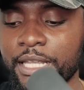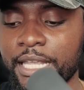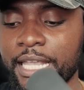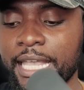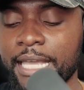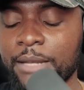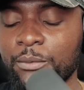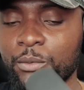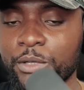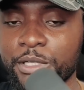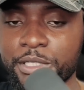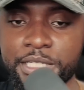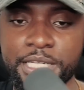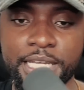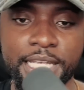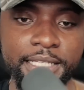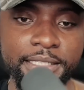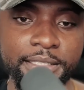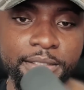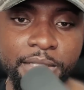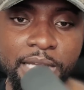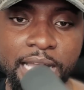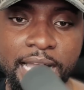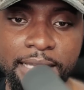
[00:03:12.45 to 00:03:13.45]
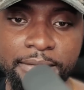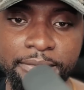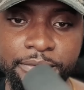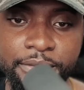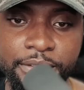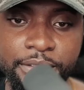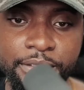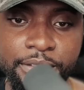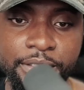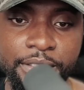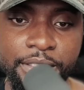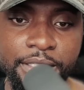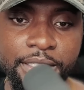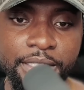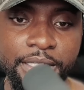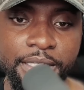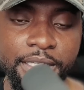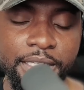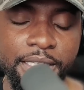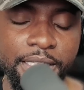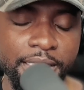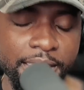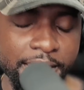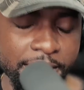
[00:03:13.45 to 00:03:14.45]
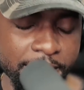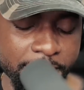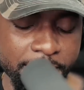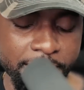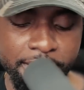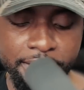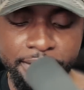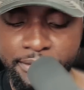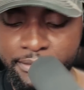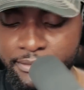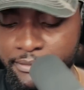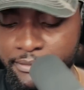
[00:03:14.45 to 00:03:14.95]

and what she has to offer. Let's listen.